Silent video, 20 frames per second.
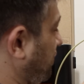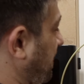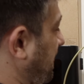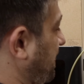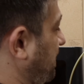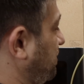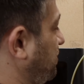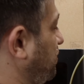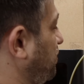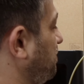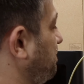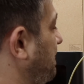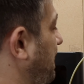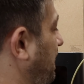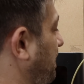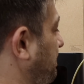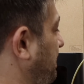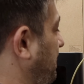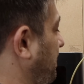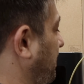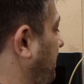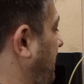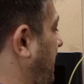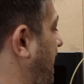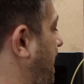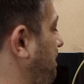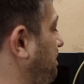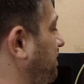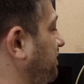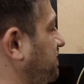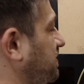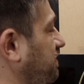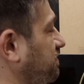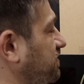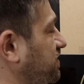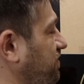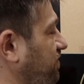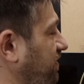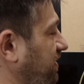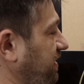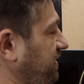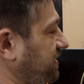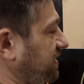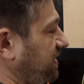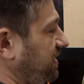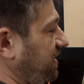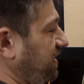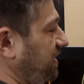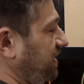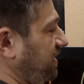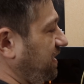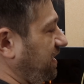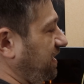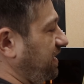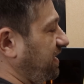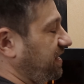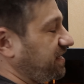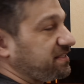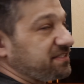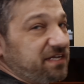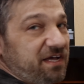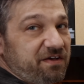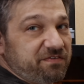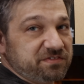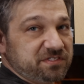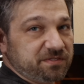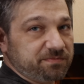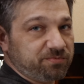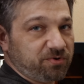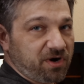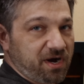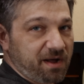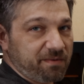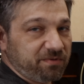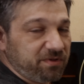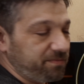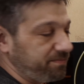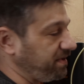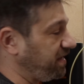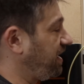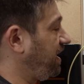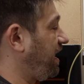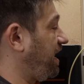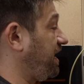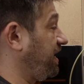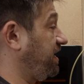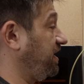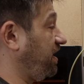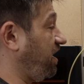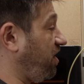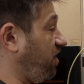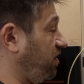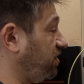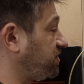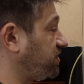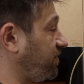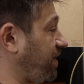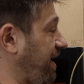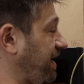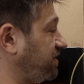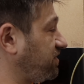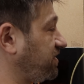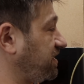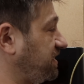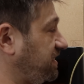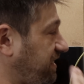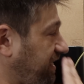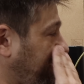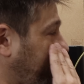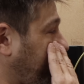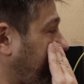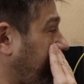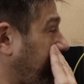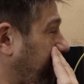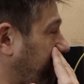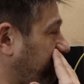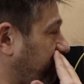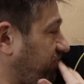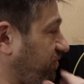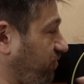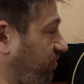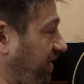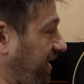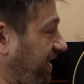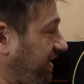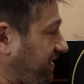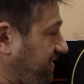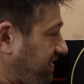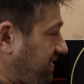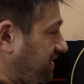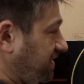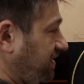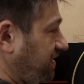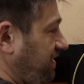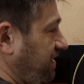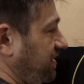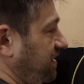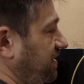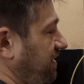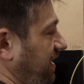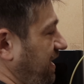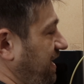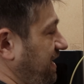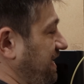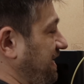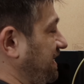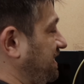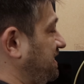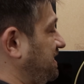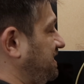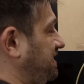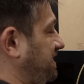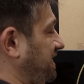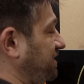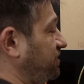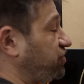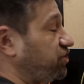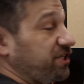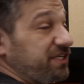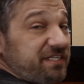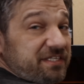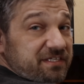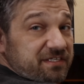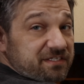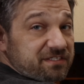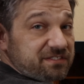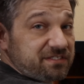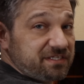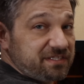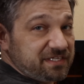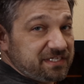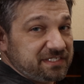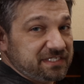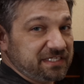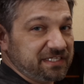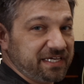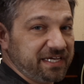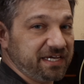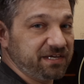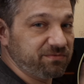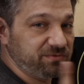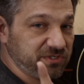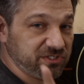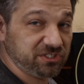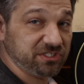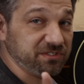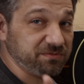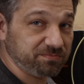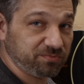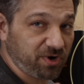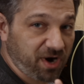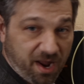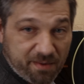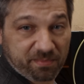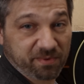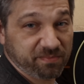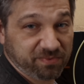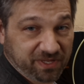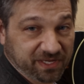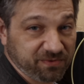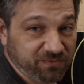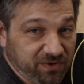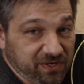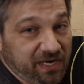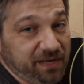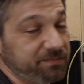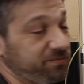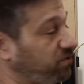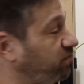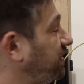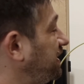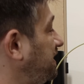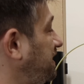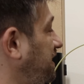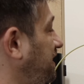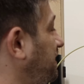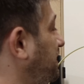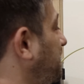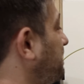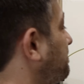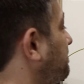create a 2mm gap of some sort, it solves the problem. I could also actually sit here and print an extension to this lid, which is probably what I'm going to end